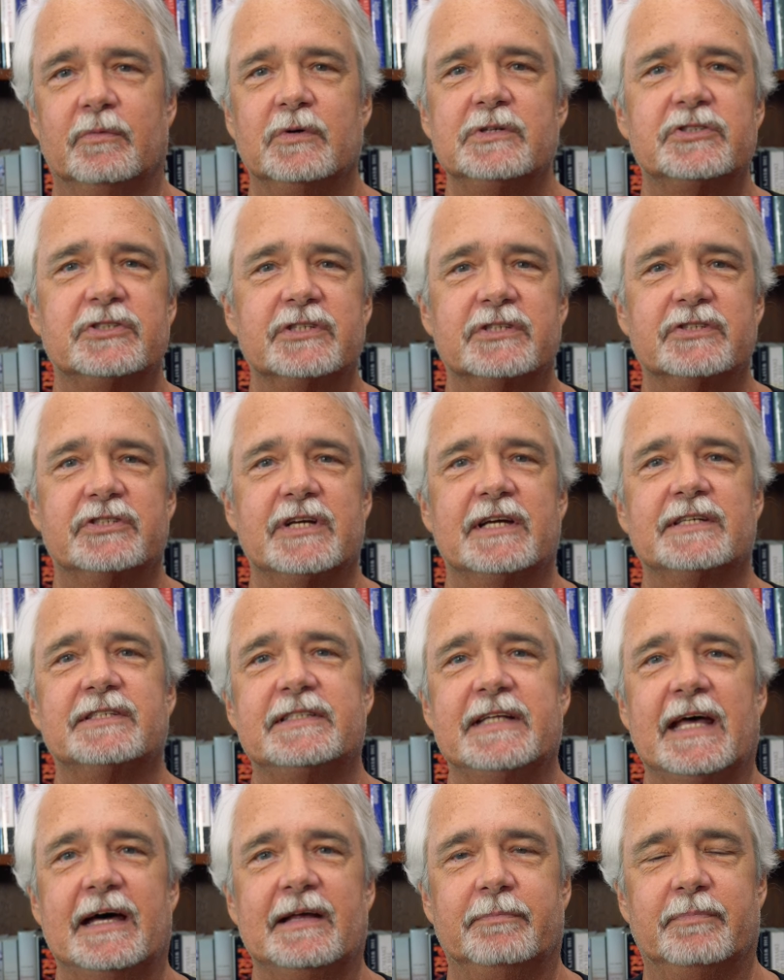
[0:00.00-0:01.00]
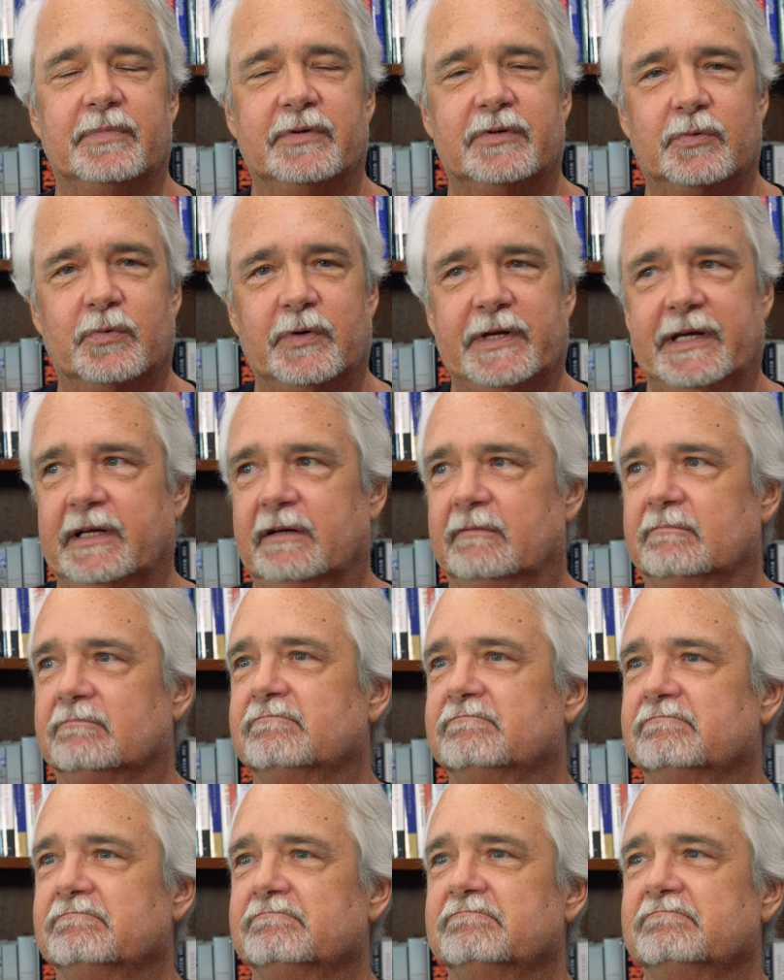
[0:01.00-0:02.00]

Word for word: which suggests that between,